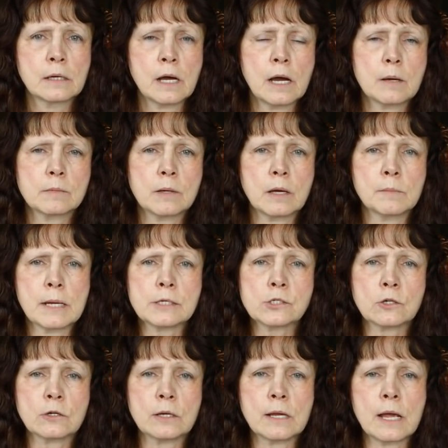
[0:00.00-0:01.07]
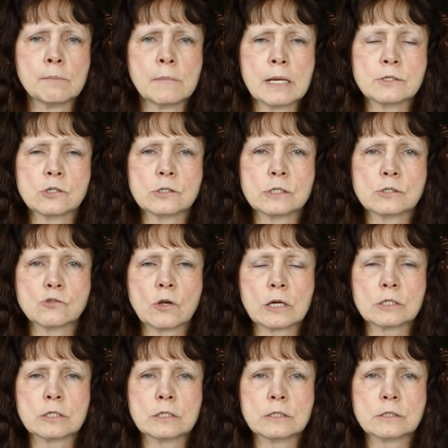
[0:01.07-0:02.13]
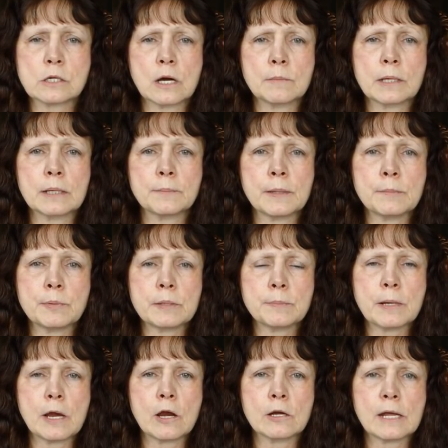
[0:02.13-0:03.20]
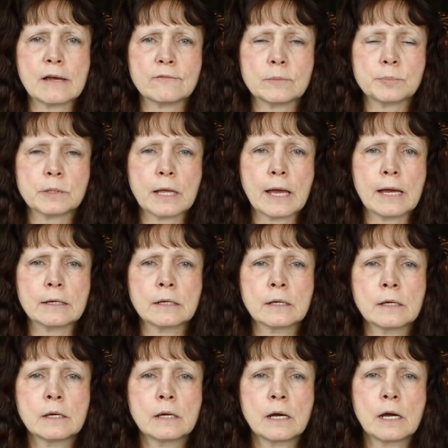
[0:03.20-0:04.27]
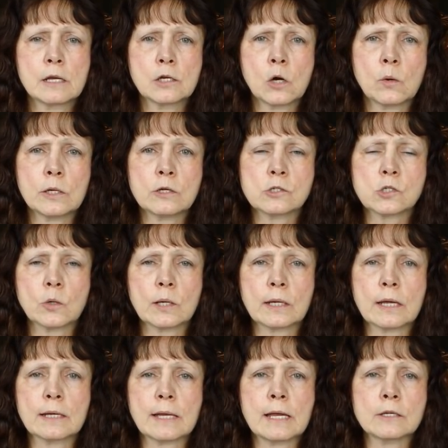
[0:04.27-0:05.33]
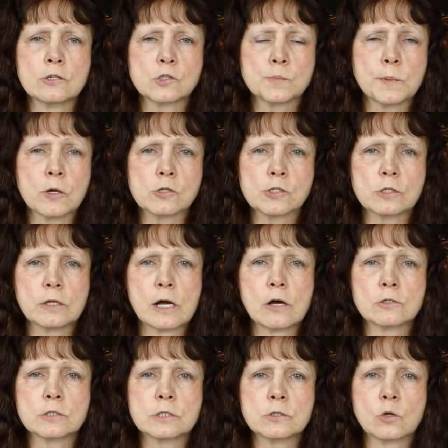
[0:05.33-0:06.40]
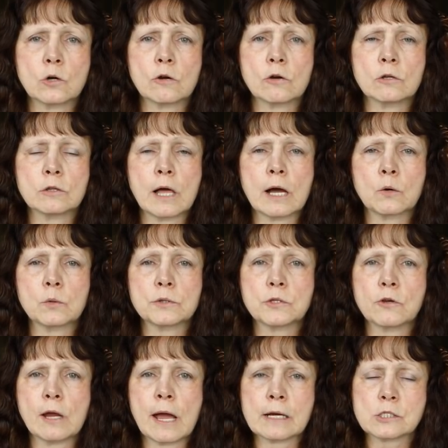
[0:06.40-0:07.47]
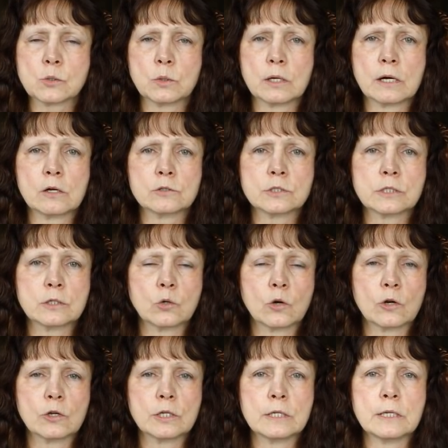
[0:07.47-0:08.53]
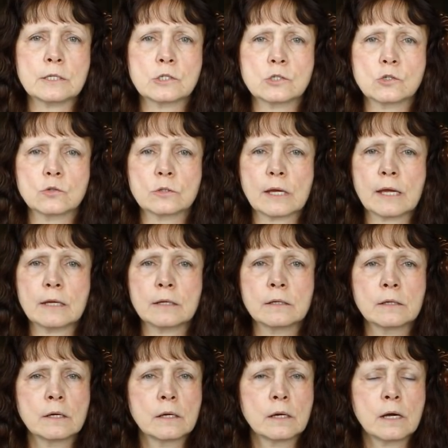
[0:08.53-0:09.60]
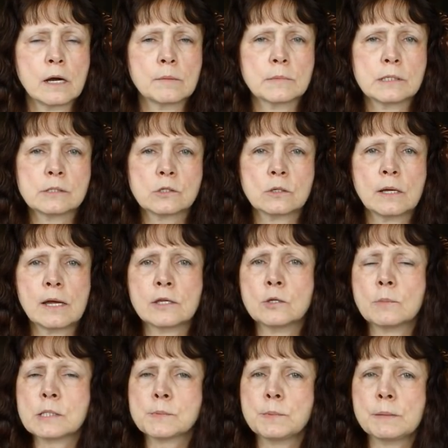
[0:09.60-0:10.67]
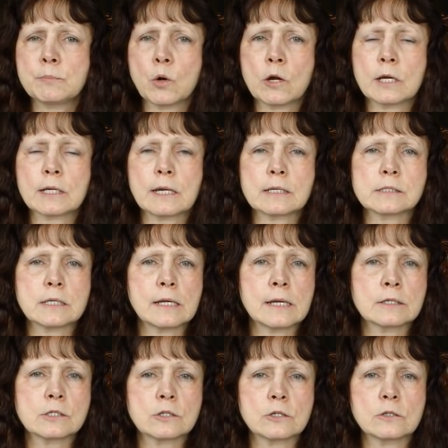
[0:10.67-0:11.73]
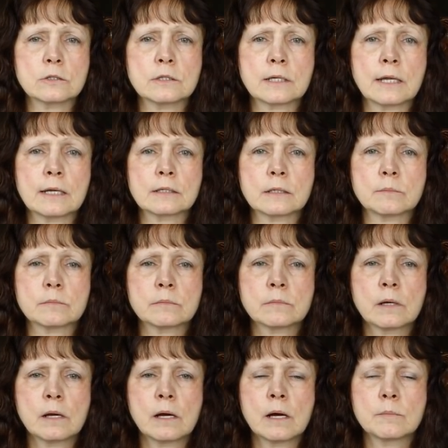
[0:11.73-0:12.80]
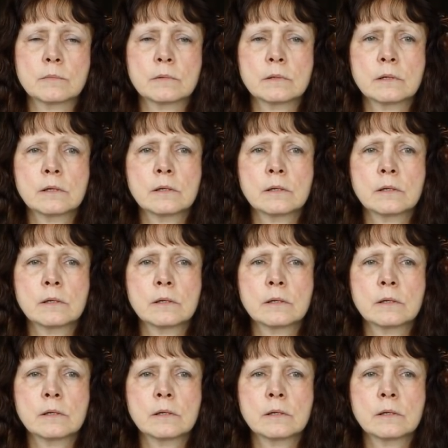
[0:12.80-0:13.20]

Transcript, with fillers: Um, a major, major destruction is coming. Be prepared, have a plan, uh, know what you're doing, and get your spiritual house in order along with your actual house in order. You need to do that. Um, he's, you must be born again to enter the kingdom. Um,